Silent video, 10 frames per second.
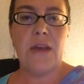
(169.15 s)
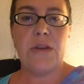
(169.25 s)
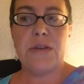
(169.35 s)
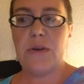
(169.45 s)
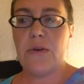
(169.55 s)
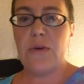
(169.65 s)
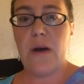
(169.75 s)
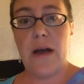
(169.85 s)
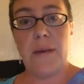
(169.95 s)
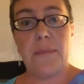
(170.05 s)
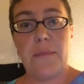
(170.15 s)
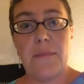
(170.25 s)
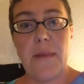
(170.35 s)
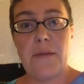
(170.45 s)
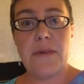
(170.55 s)
So
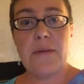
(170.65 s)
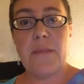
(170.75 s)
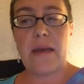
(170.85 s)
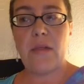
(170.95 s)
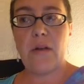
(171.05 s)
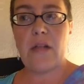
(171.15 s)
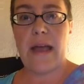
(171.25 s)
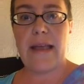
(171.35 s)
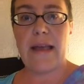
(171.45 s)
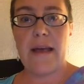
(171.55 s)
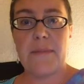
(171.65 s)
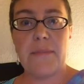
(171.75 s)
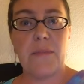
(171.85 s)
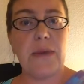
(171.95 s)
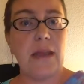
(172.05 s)
my rhythm might look like
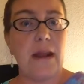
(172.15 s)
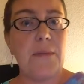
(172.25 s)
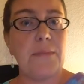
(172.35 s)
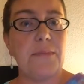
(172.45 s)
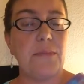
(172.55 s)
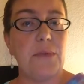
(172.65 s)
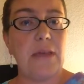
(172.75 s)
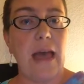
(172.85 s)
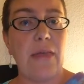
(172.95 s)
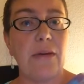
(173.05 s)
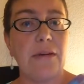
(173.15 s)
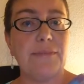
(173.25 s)
we get up, we gather,